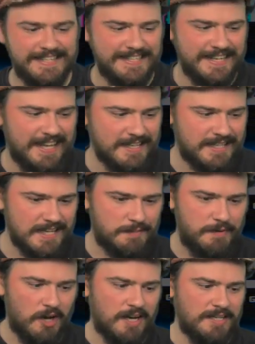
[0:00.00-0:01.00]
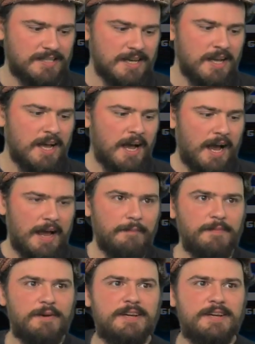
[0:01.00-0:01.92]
is he? Let's be honest. That